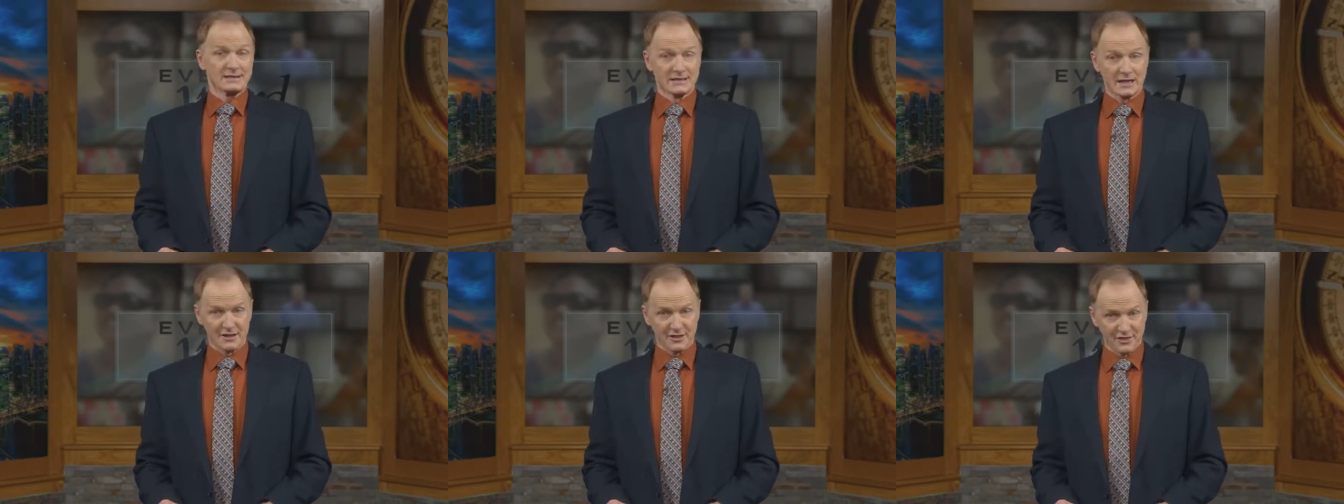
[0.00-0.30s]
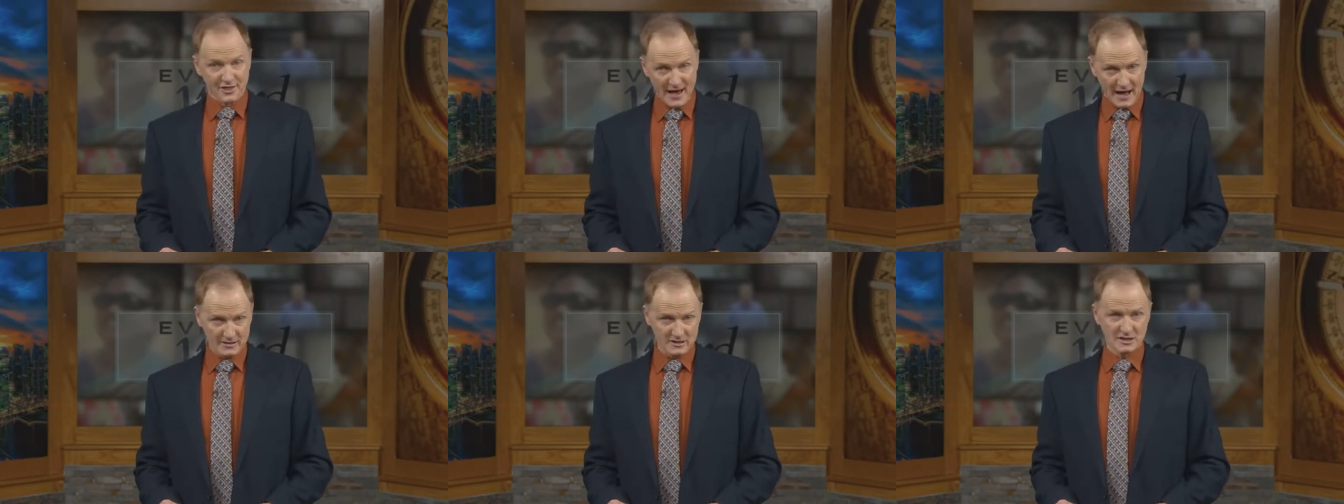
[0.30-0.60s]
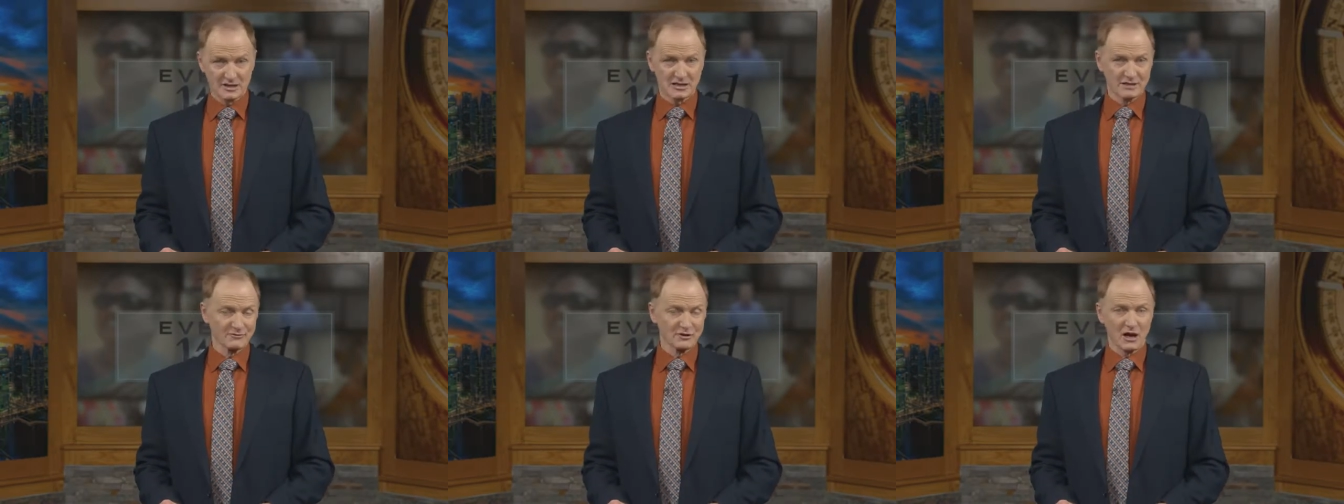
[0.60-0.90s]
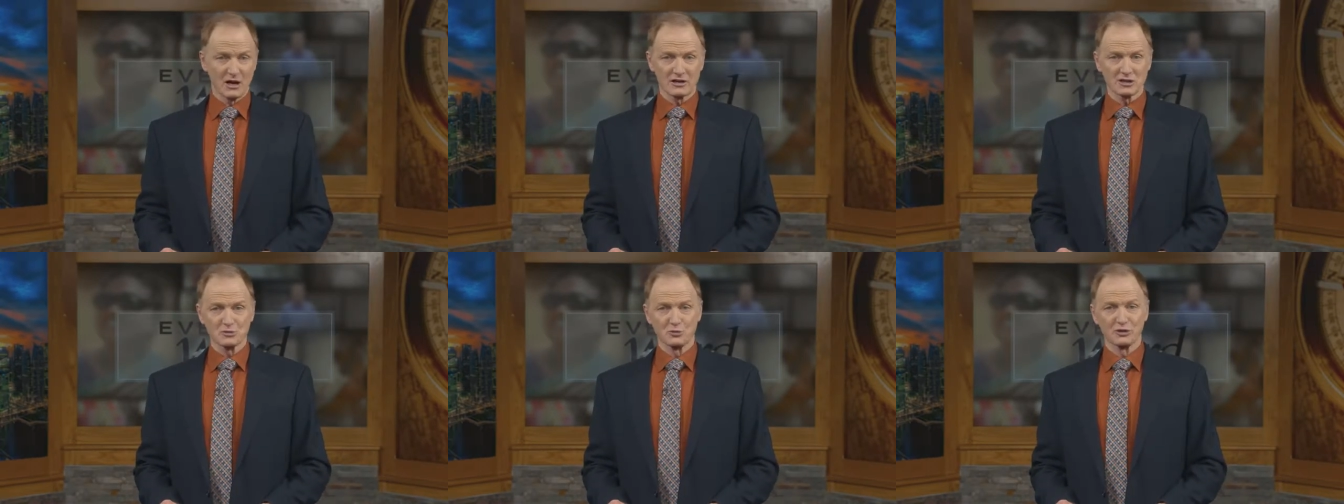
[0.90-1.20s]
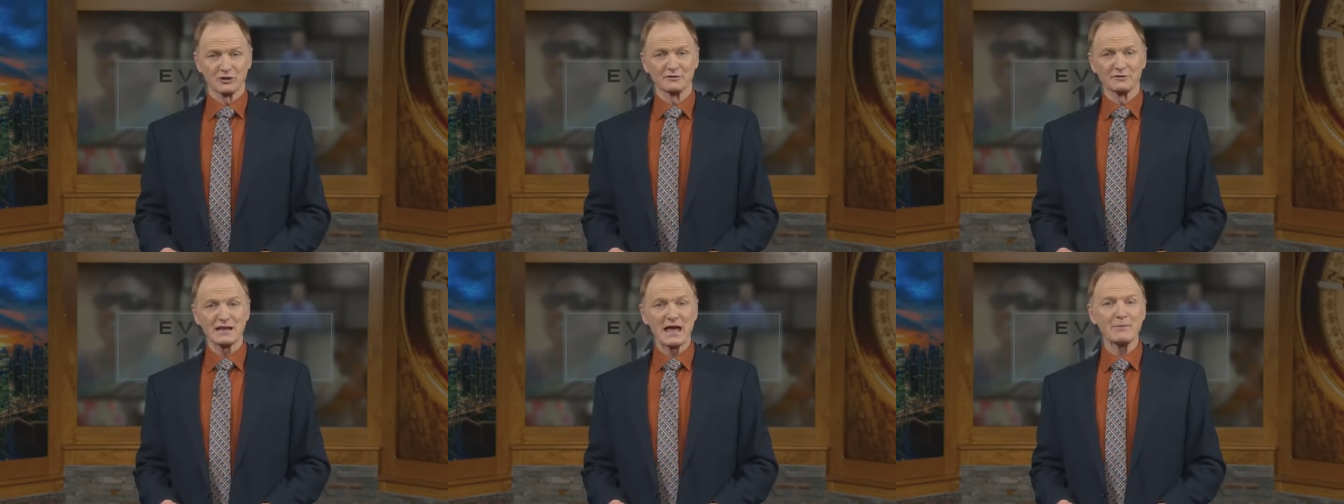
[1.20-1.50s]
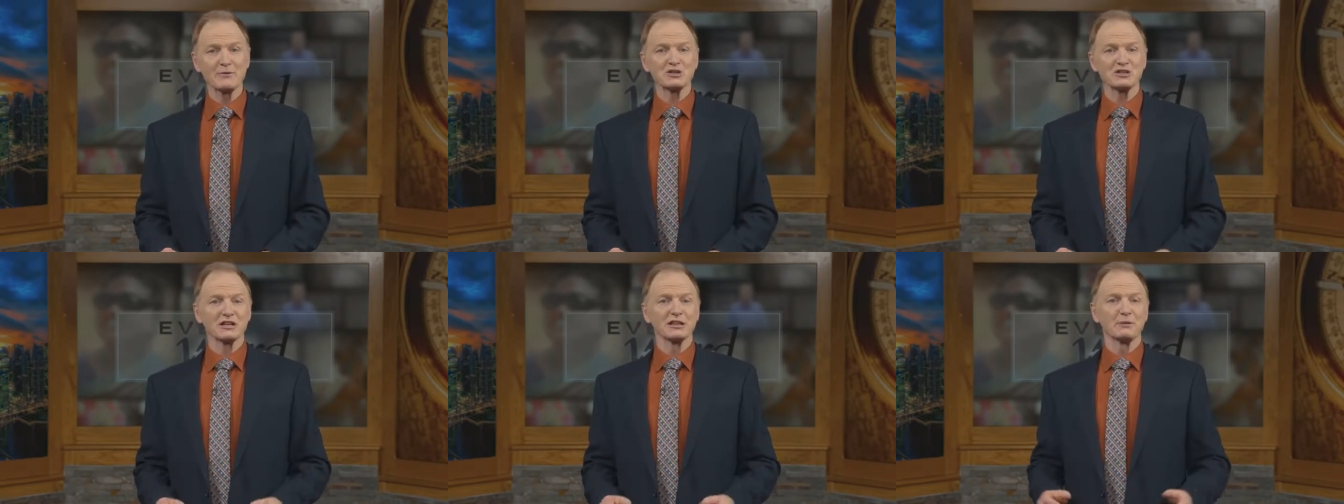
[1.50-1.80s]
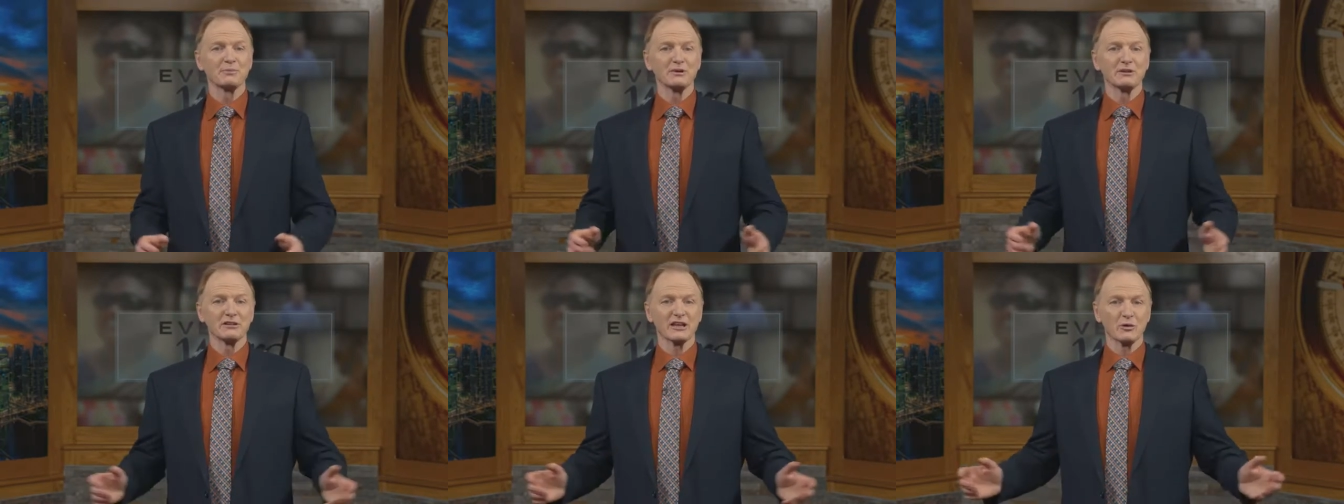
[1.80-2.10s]
did thousands of dollars worth of damage, and
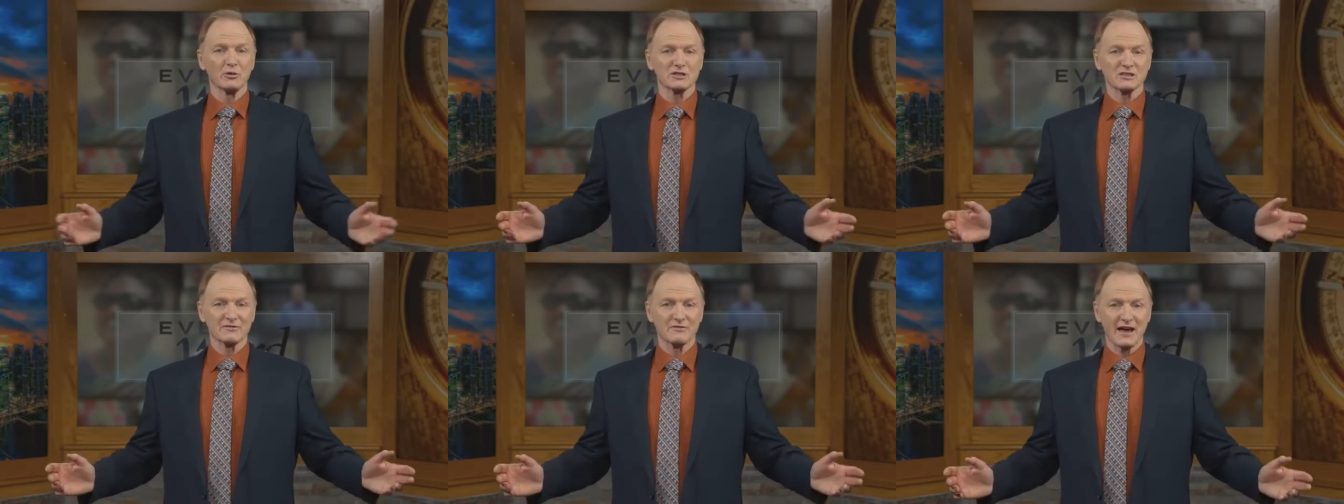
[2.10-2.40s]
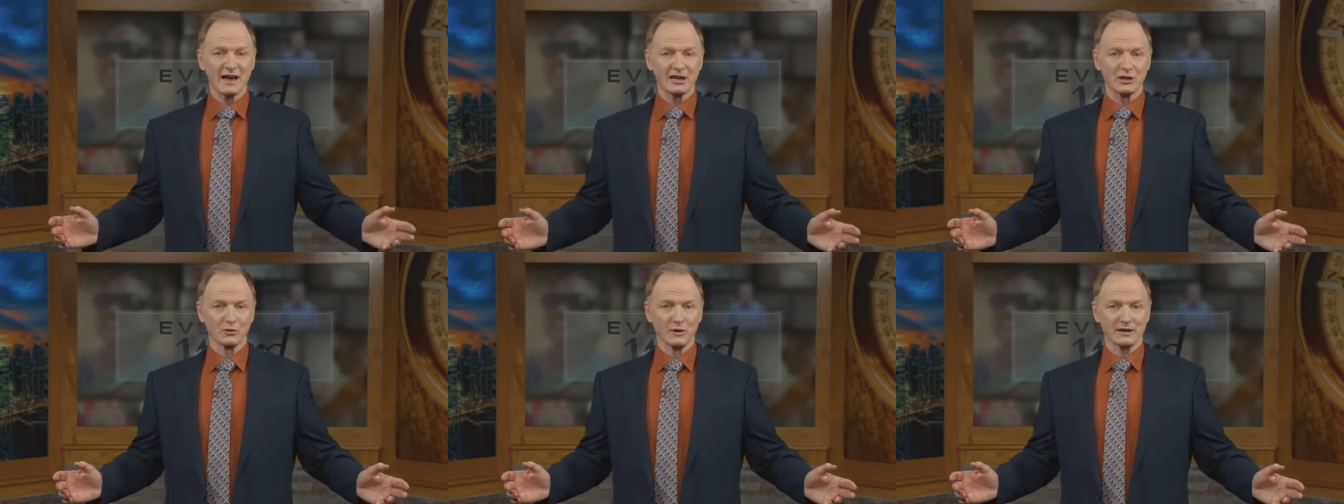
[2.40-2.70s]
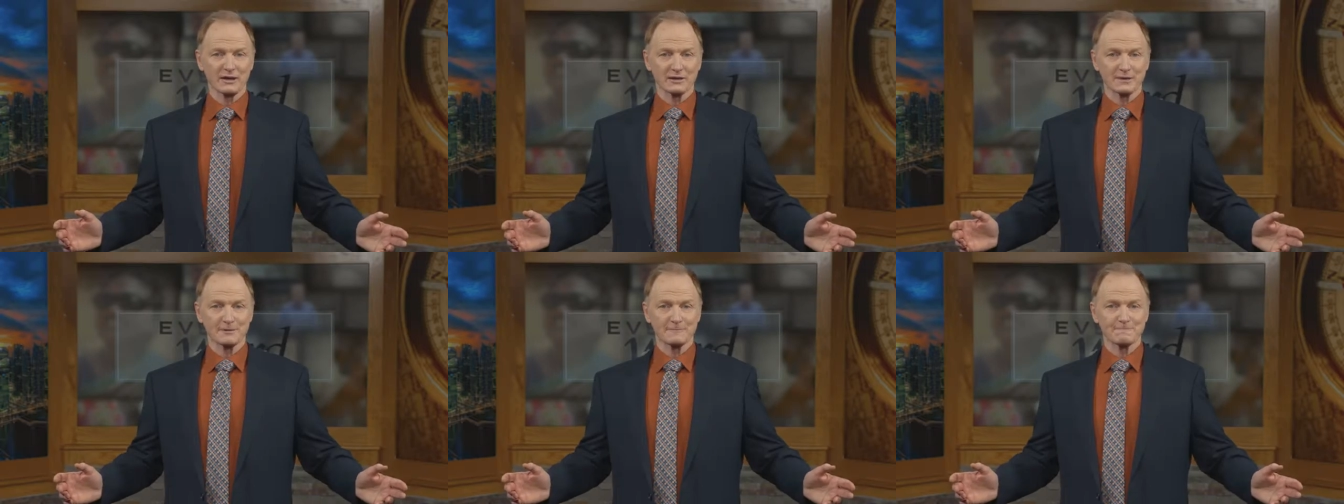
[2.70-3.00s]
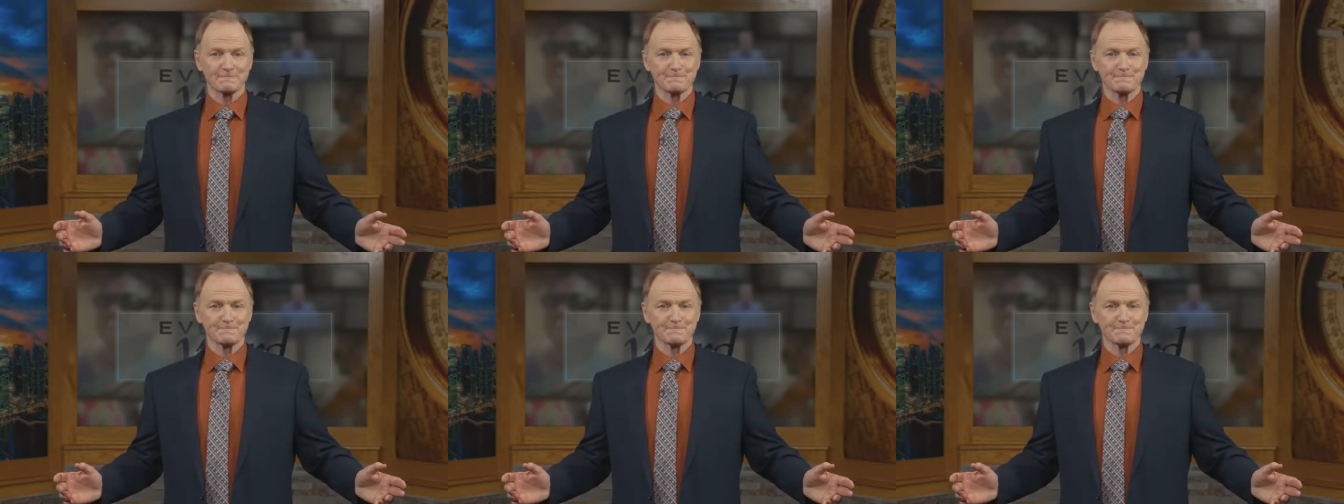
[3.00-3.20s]
the building was evacuated.